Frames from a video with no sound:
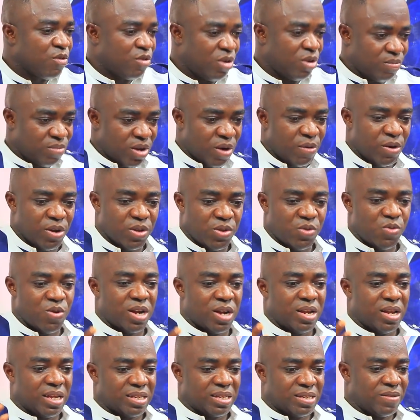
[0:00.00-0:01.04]
Kwabena
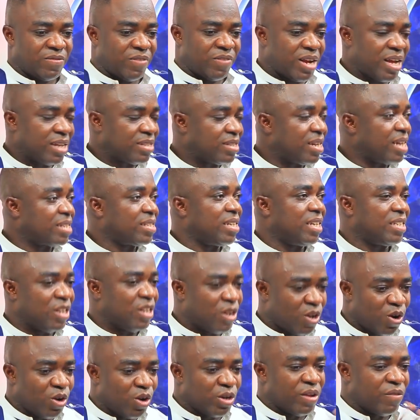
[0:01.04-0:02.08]
Reduatas for the success
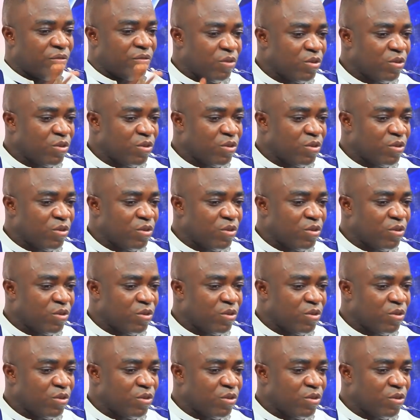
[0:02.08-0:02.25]
and all the